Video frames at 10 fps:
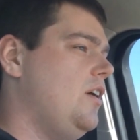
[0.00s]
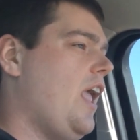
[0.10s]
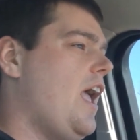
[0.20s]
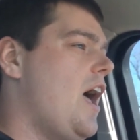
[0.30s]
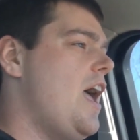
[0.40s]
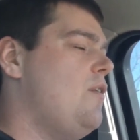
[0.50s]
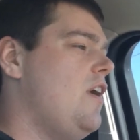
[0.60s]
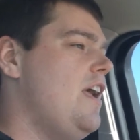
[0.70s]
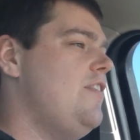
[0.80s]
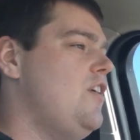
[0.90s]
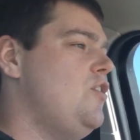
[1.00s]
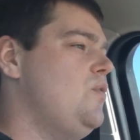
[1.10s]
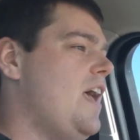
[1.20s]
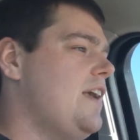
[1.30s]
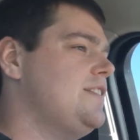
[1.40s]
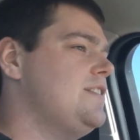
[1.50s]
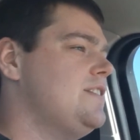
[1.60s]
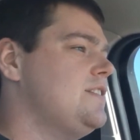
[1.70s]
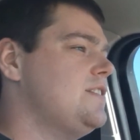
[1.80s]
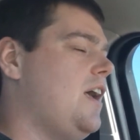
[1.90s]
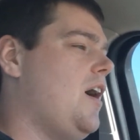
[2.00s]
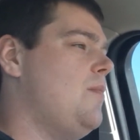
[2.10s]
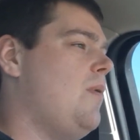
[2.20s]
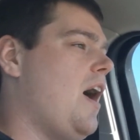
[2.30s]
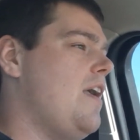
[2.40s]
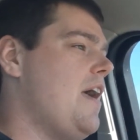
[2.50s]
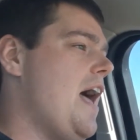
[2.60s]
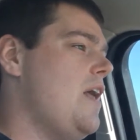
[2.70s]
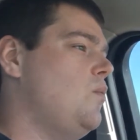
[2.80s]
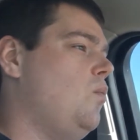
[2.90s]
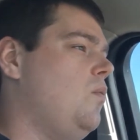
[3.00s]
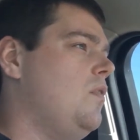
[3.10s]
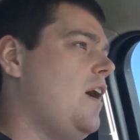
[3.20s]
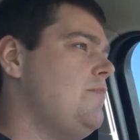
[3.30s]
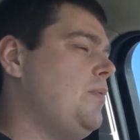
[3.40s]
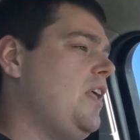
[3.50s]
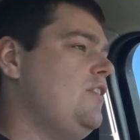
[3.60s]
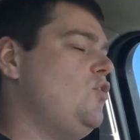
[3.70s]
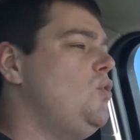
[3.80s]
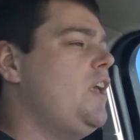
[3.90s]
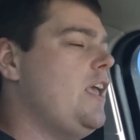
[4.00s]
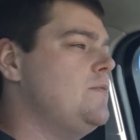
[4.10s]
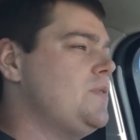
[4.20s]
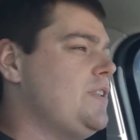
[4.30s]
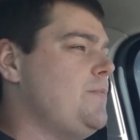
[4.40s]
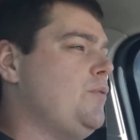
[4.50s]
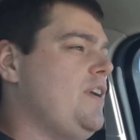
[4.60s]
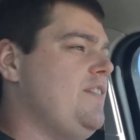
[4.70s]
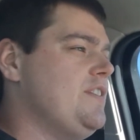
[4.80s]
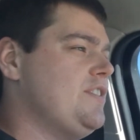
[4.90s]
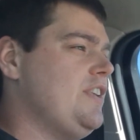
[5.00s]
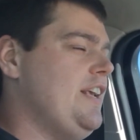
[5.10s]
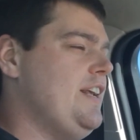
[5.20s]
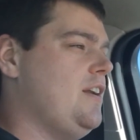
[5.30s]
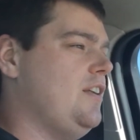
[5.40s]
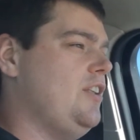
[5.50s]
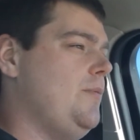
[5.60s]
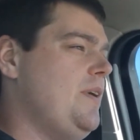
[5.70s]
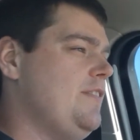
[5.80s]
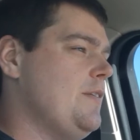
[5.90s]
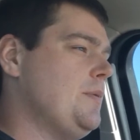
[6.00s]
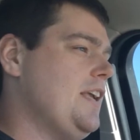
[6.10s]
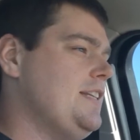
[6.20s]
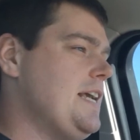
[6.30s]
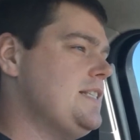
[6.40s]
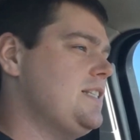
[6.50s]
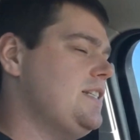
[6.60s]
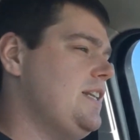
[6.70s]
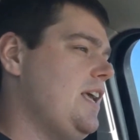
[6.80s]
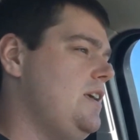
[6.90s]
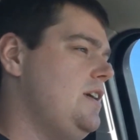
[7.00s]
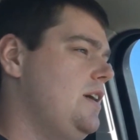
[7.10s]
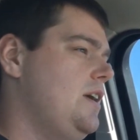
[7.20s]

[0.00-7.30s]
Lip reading: Okay, I ran the new Nexus. I played 2 games with it previously and a little bit of a play testing day.